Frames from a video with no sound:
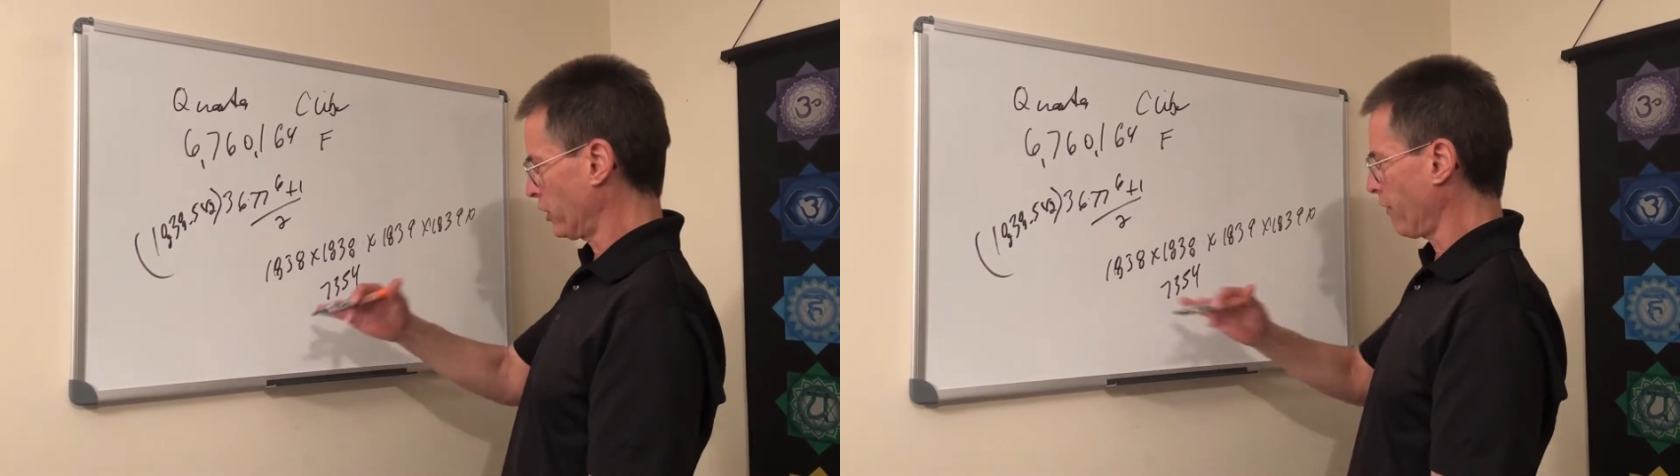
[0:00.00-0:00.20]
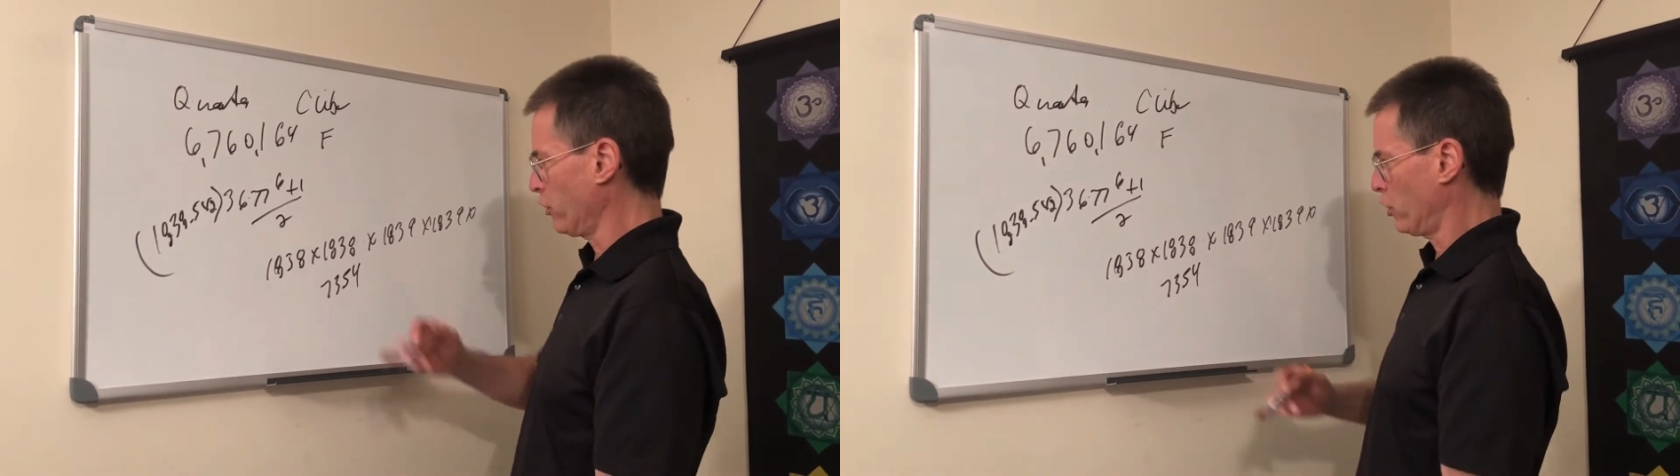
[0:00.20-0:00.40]

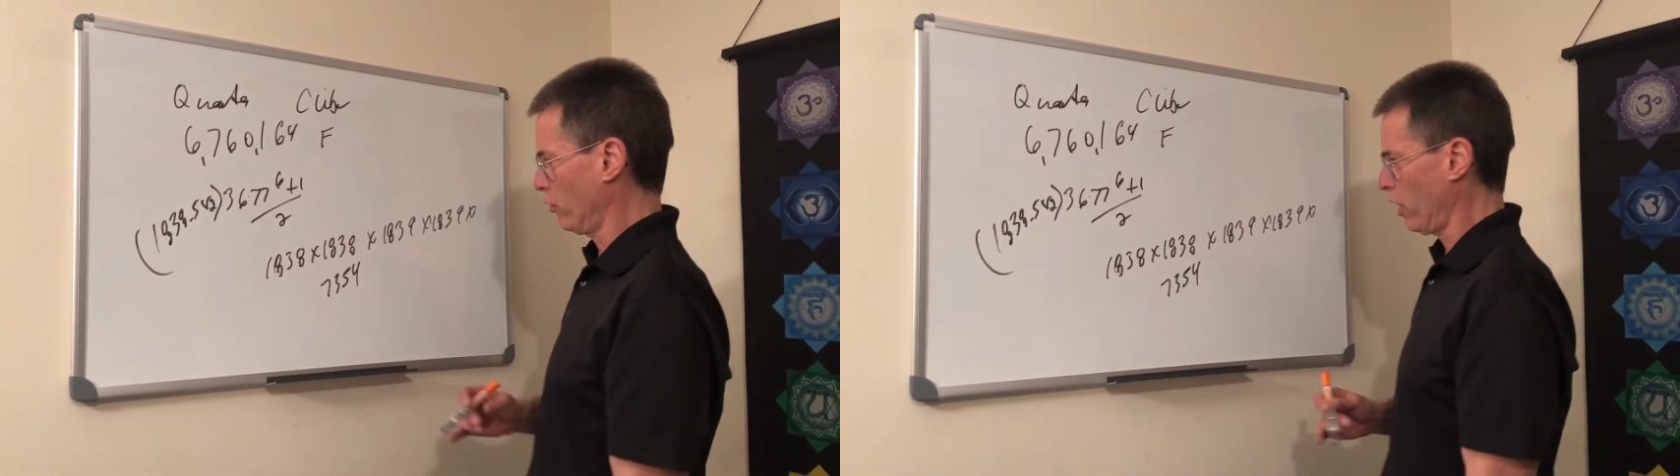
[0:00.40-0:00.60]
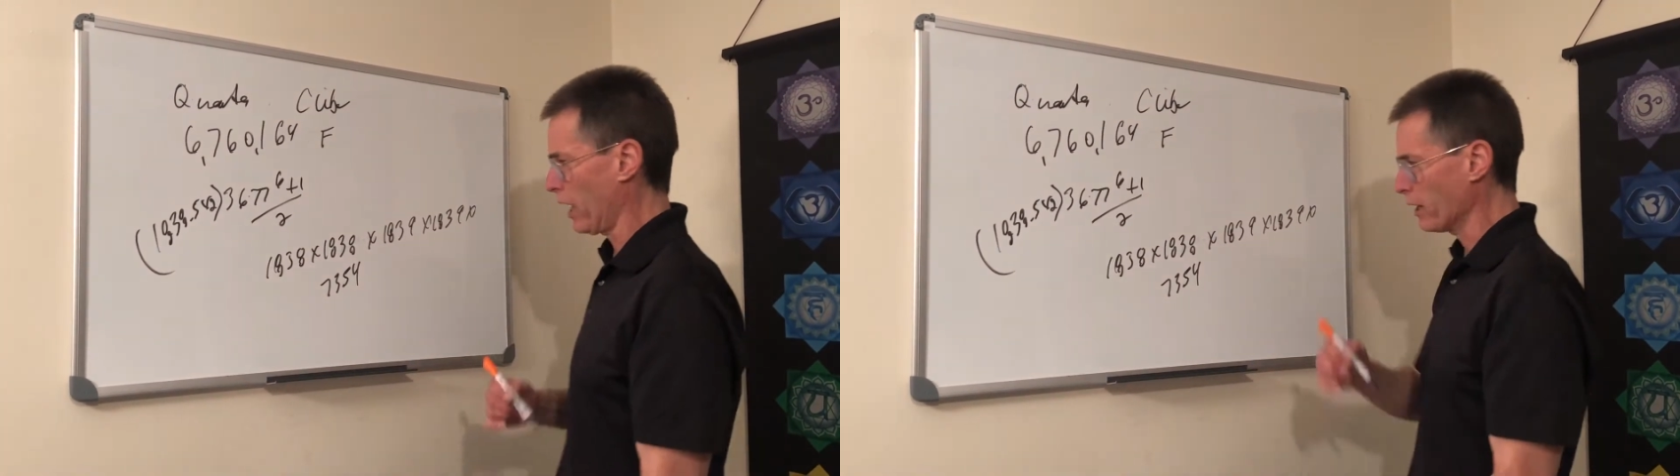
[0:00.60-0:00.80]

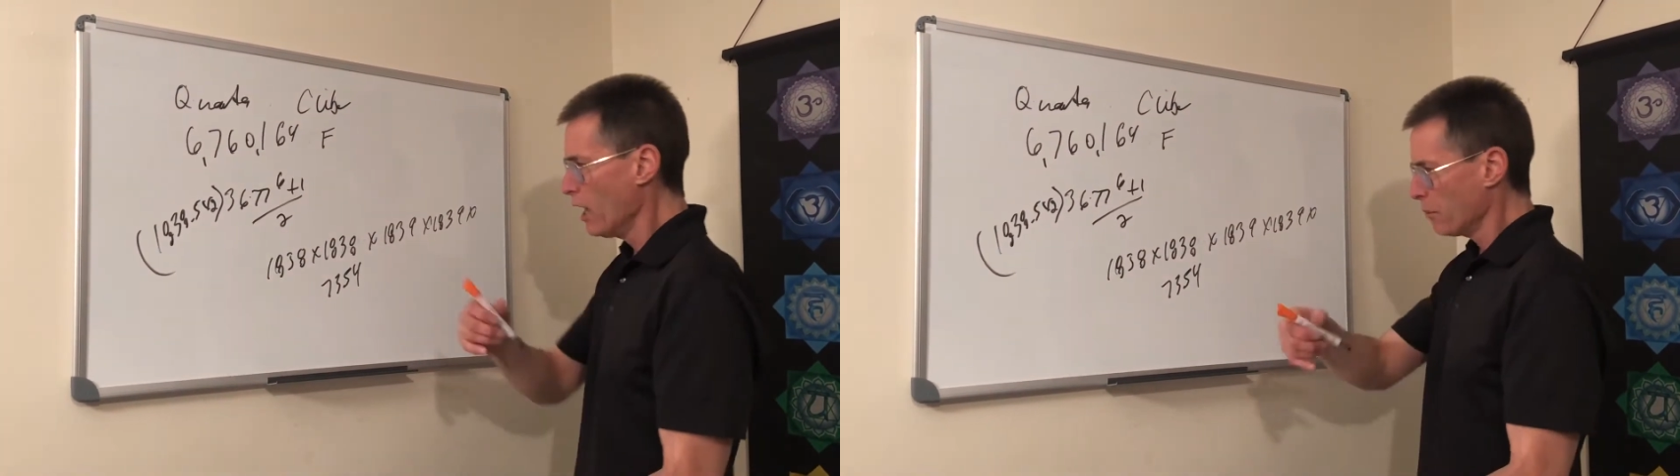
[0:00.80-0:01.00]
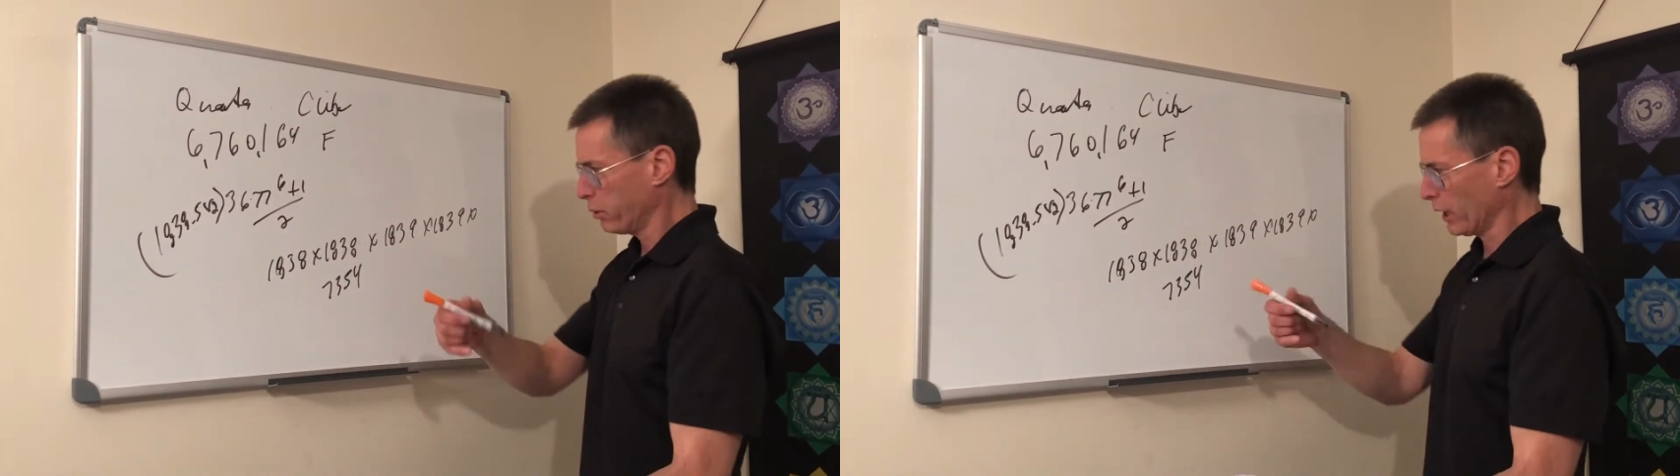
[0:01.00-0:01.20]
729,
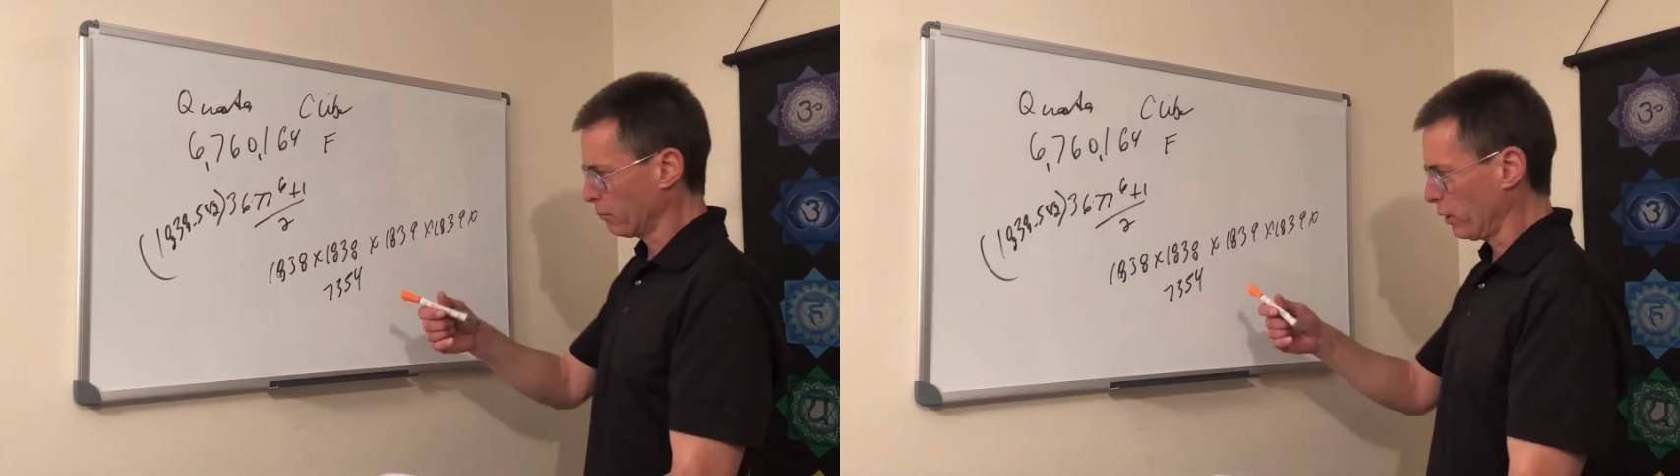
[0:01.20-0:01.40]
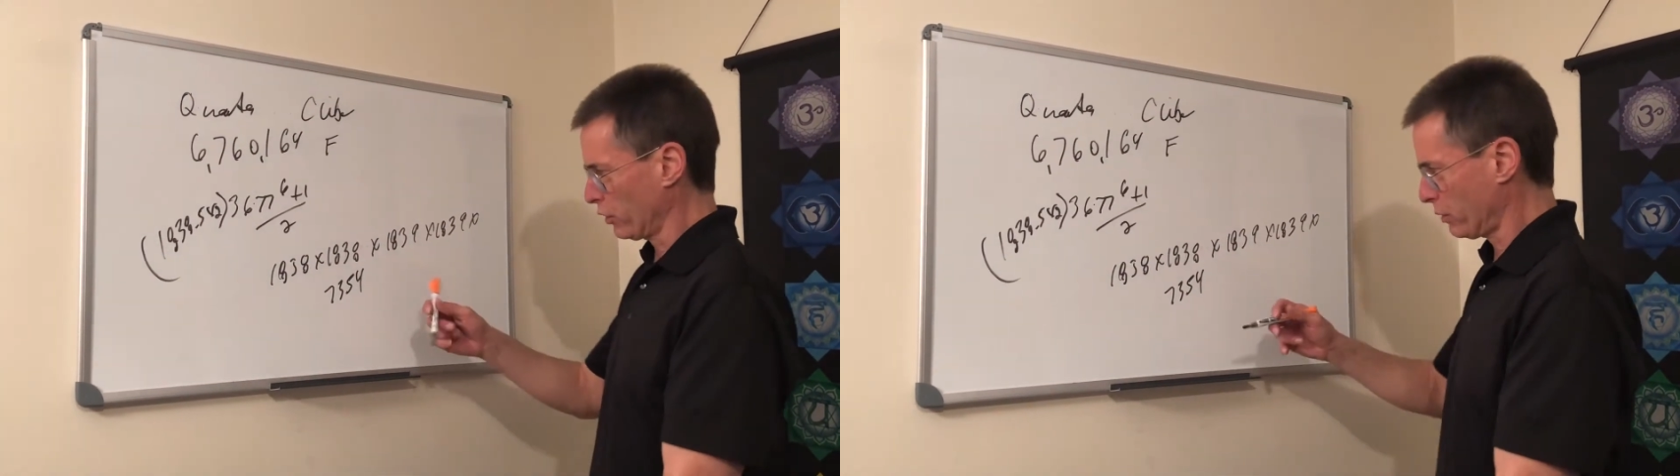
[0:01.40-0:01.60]

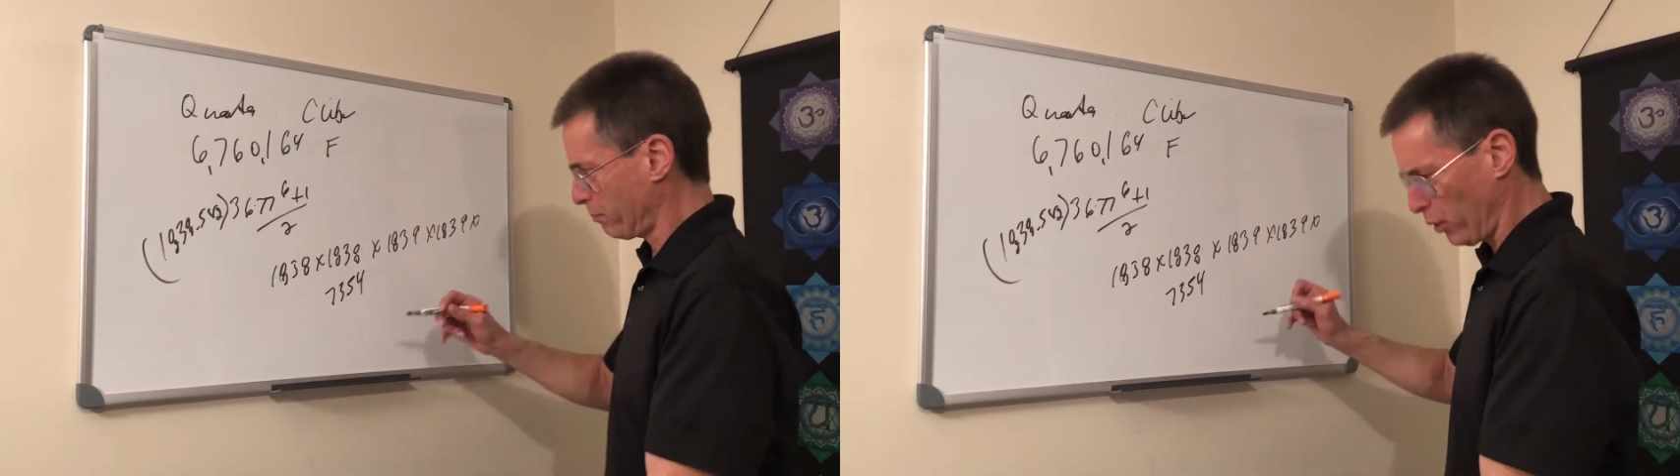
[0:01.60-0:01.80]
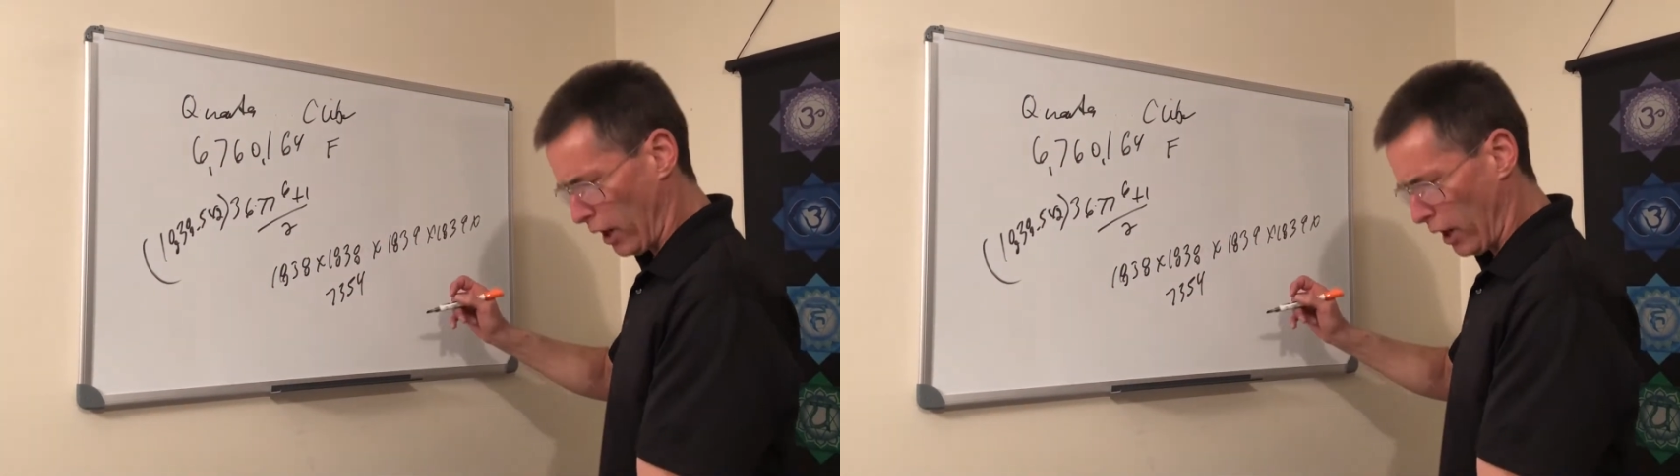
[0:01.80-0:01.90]
Planck plus